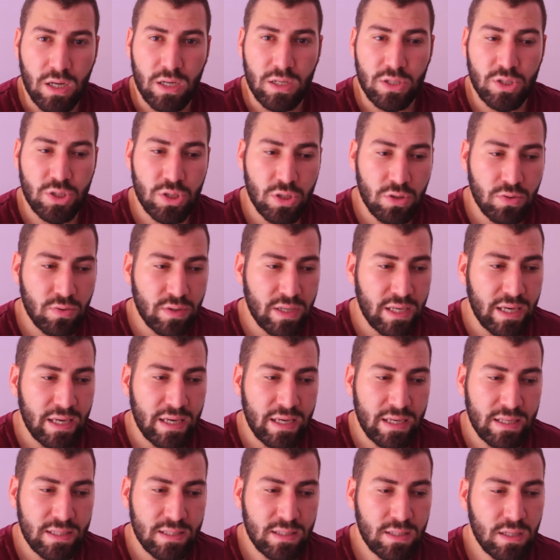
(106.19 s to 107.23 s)

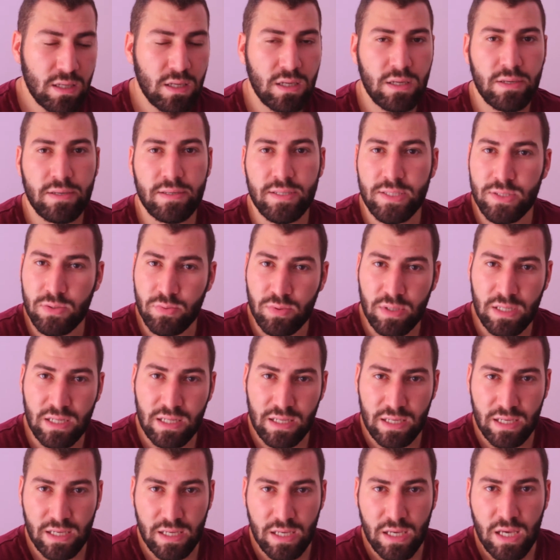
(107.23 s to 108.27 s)
showcase is
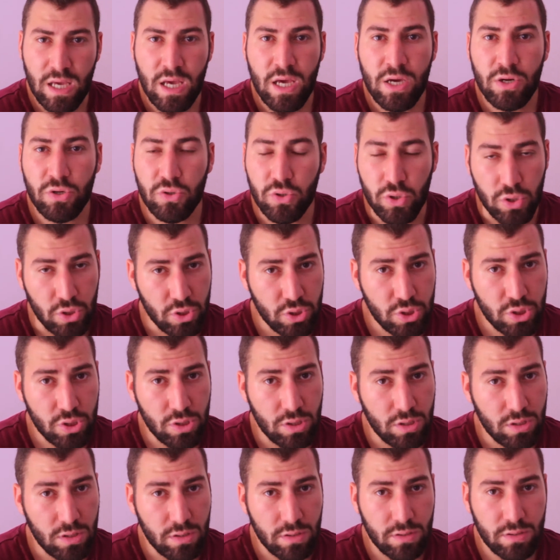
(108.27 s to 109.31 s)
really
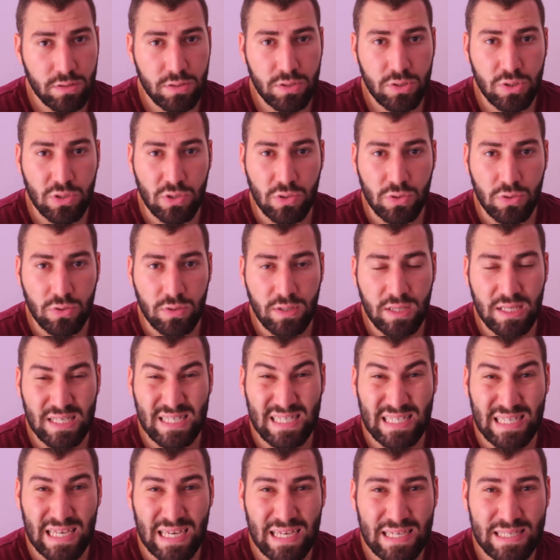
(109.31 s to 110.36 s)
crucial to the
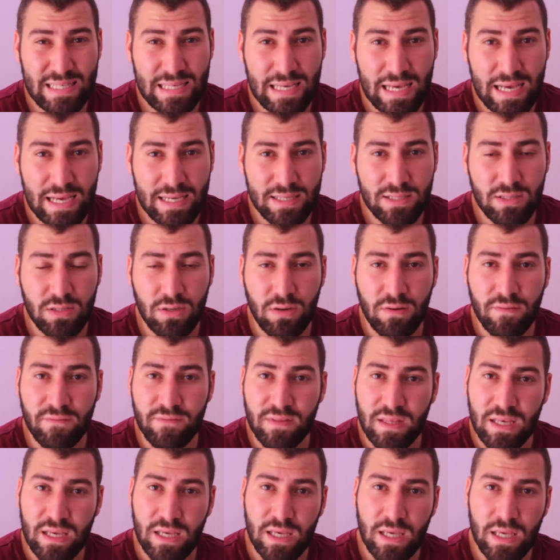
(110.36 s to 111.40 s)
success of
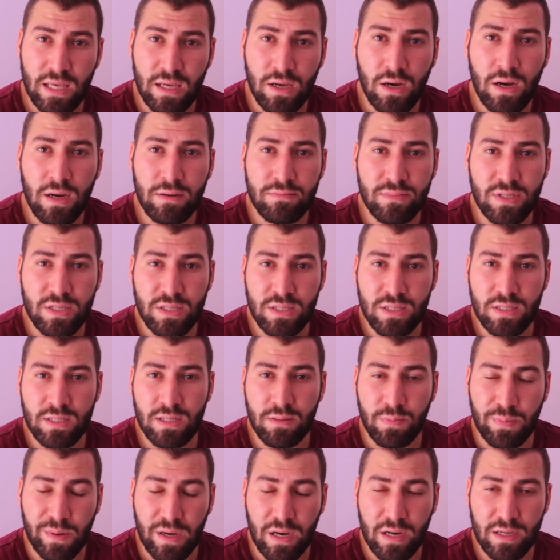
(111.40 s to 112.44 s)
the e-commerce
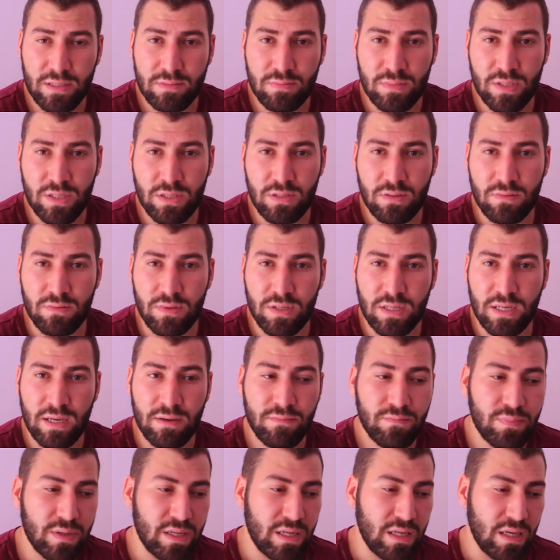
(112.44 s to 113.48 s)
department of your
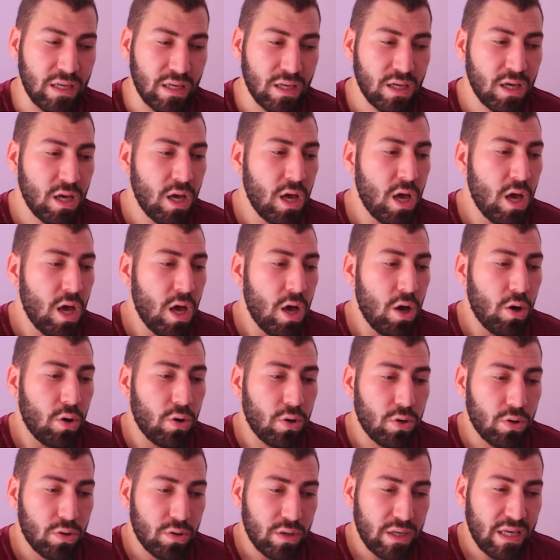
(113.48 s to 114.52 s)
company.
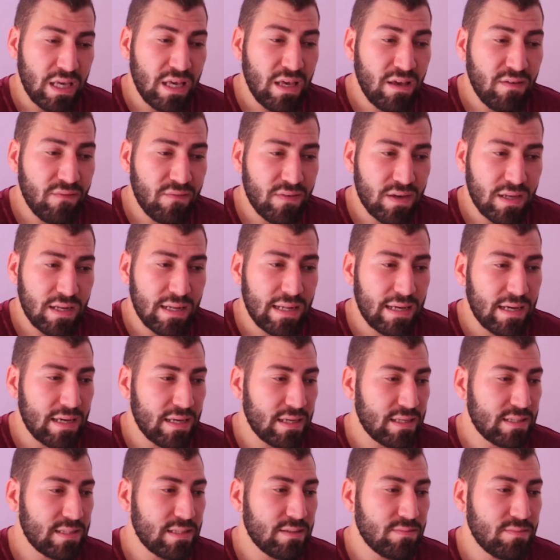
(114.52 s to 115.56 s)
Or
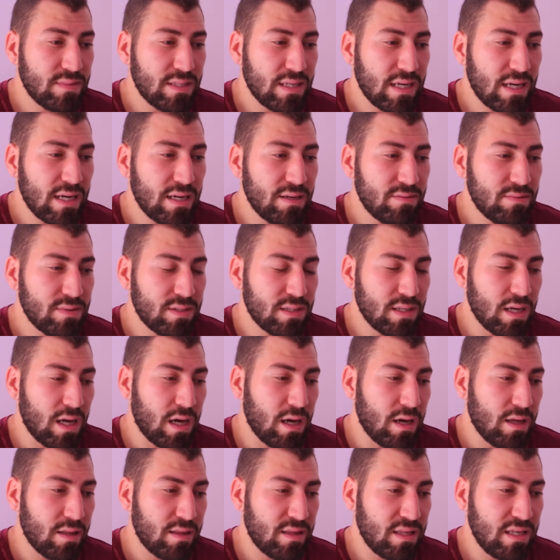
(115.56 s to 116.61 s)
even sometimes
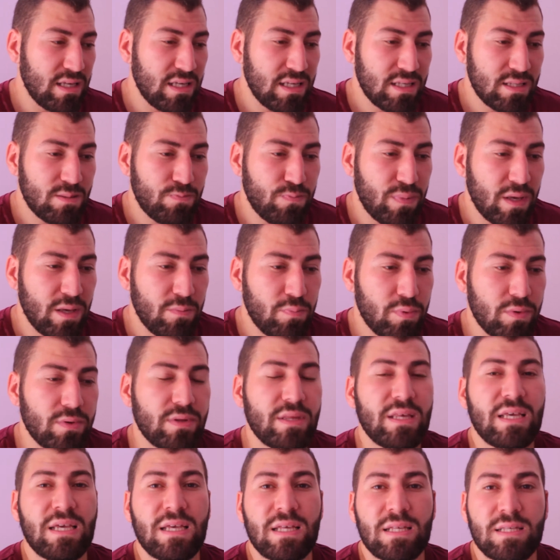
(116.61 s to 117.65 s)
these people
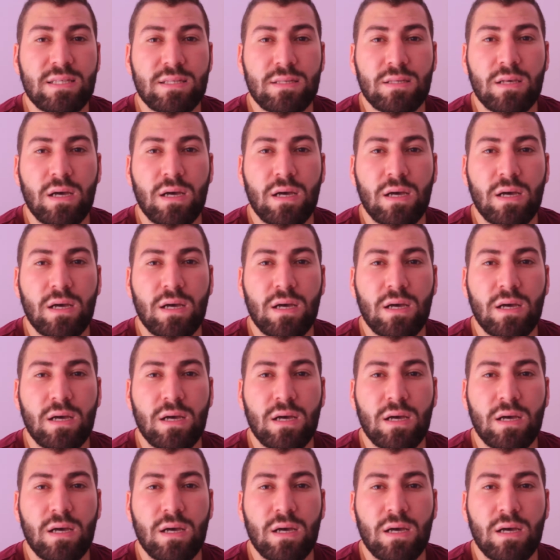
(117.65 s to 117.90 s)
need